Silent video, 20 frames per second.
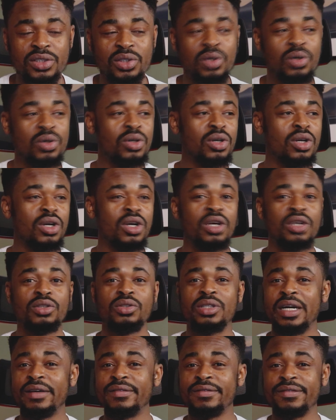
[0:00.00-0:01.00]
So
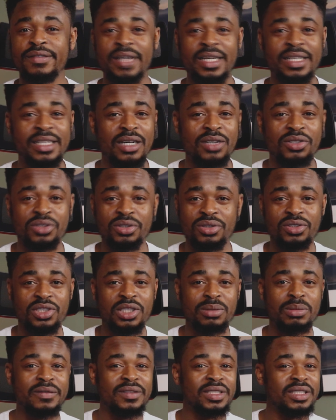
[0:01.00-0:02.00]
you can find how to
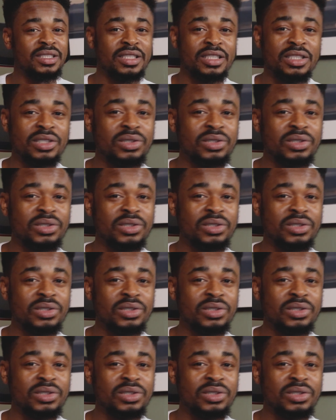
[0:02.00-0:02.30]
use some of these